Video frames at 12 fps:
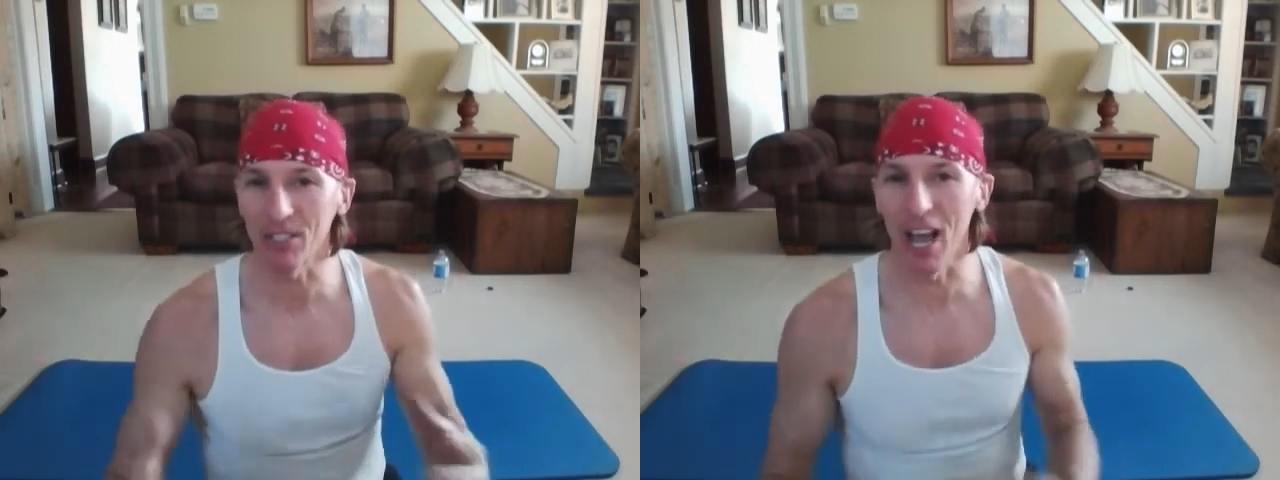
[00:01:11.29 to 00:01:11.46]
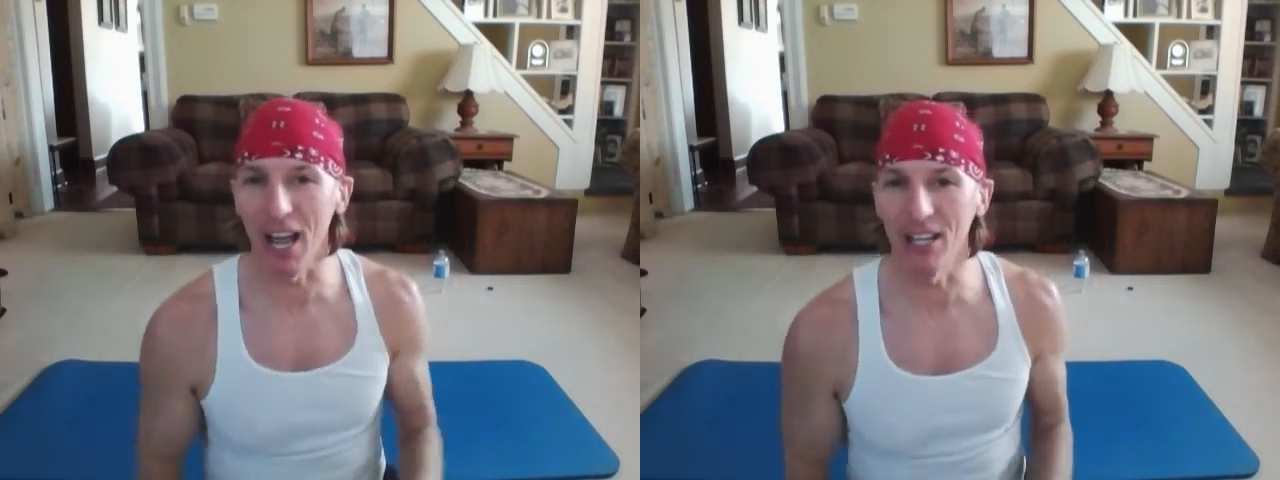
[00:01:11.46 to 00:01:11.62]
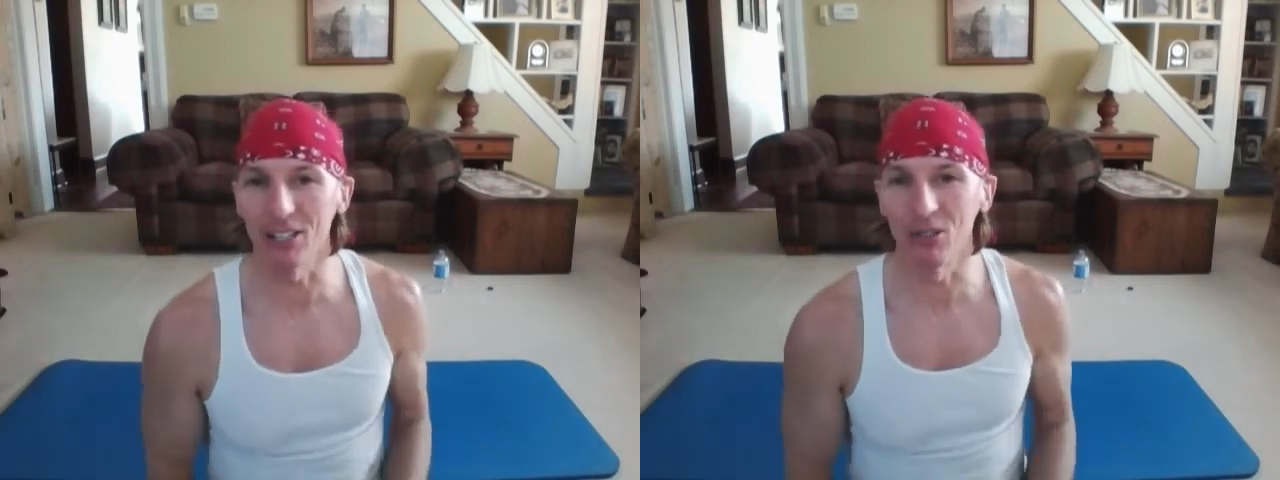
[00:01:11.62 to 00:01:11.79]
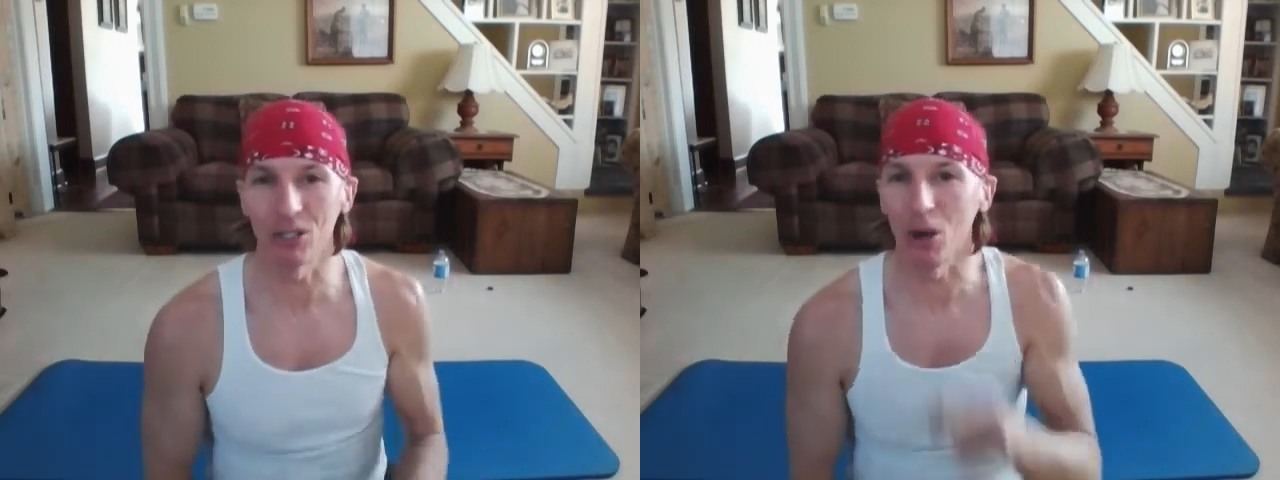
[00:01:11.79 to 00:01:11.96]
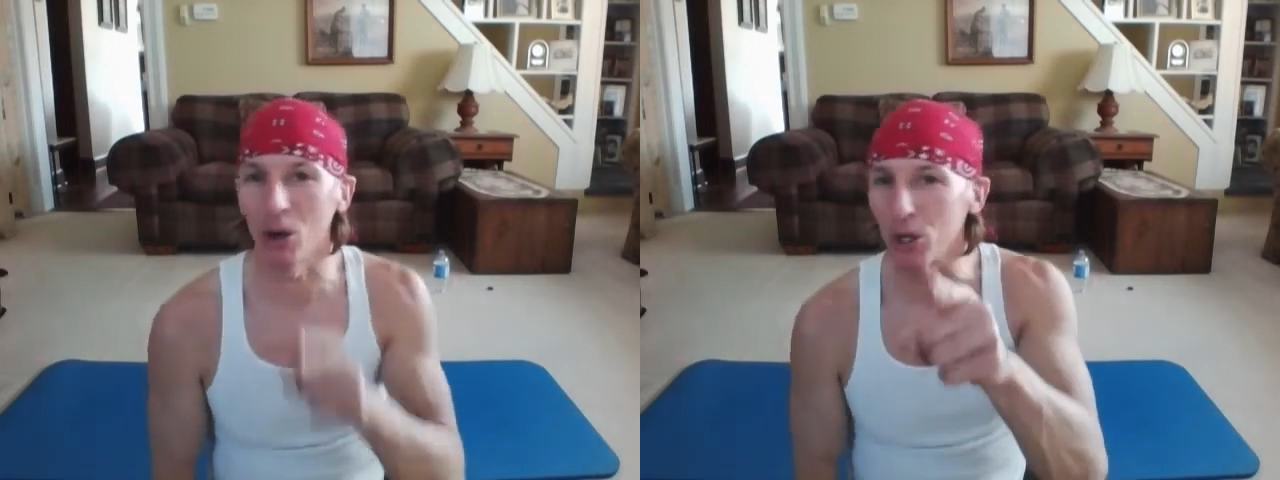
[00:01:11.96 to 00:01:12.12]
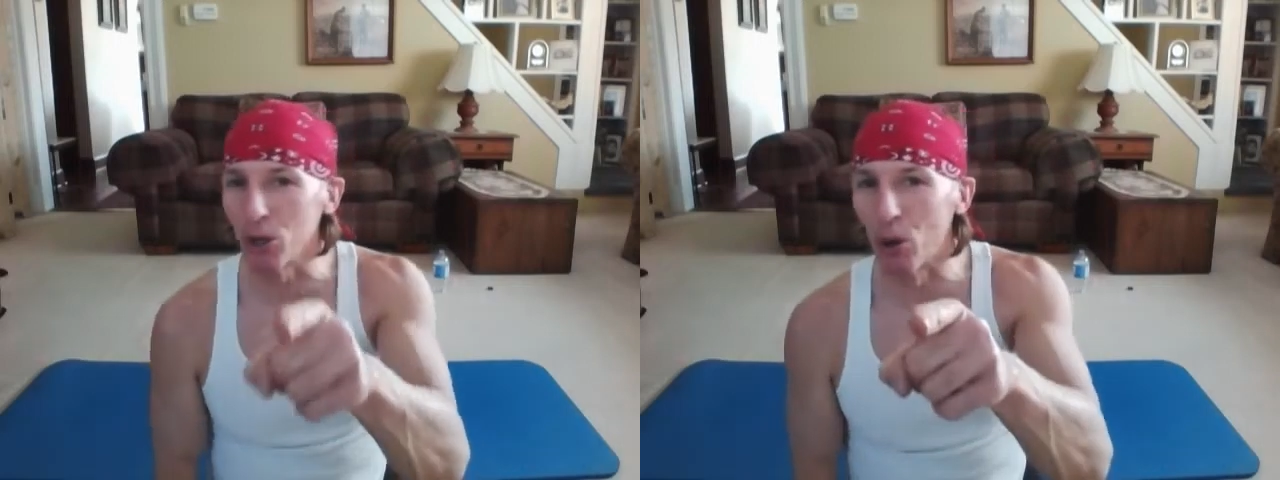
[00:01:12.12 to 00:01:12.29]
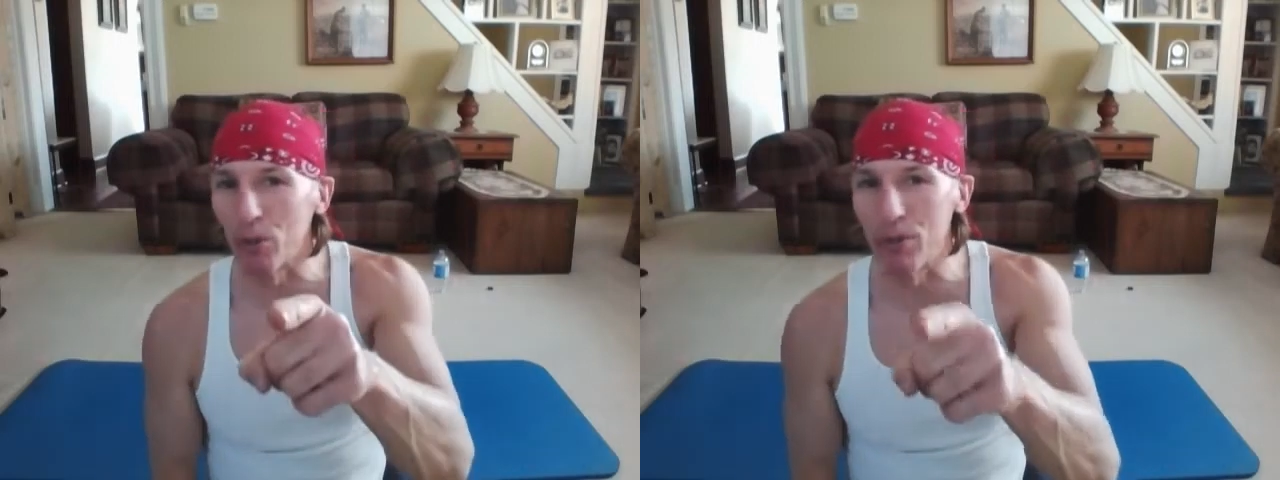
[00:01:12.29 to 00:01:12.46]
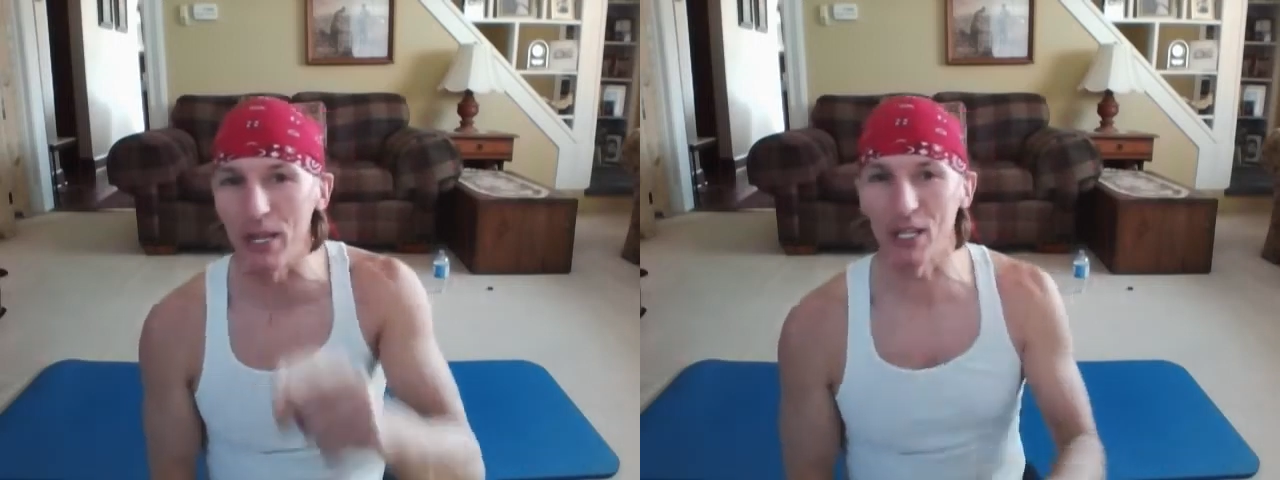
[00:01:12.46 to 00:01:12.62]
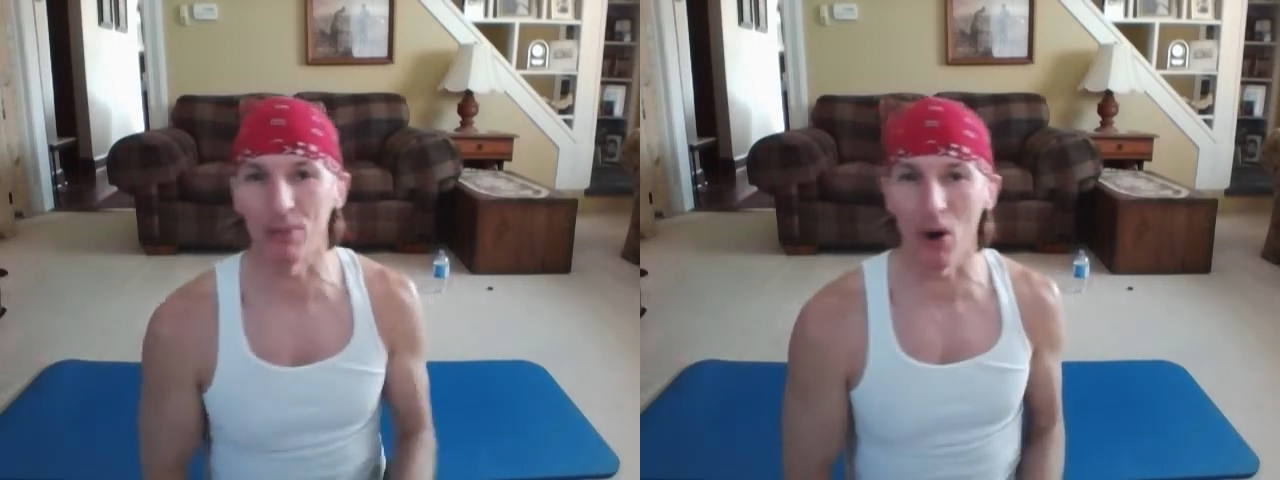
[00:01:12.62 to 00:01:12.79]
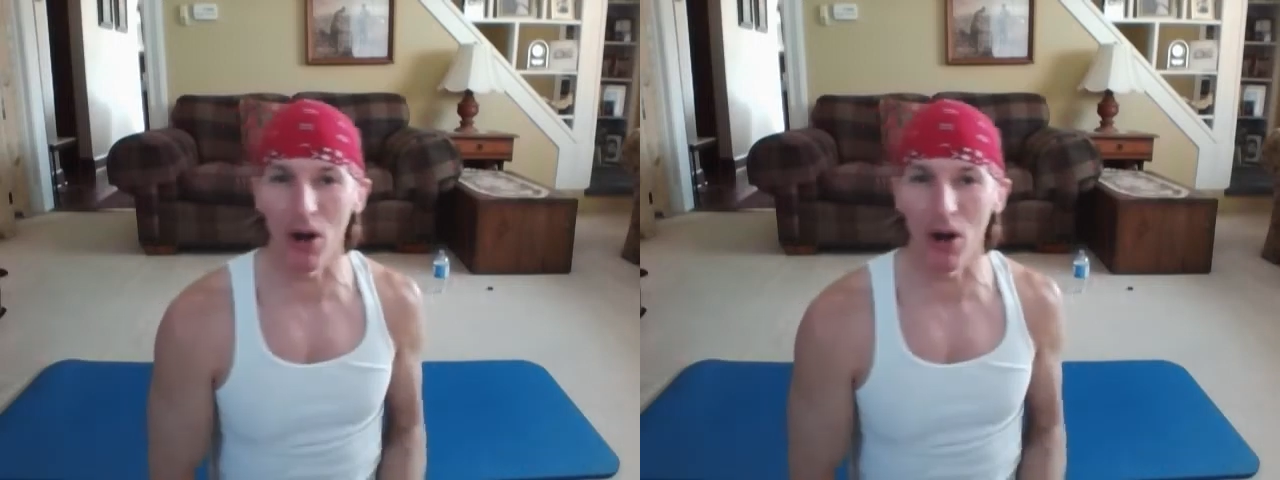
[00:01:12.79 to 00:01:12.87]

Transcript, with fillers: beside you and tell your beach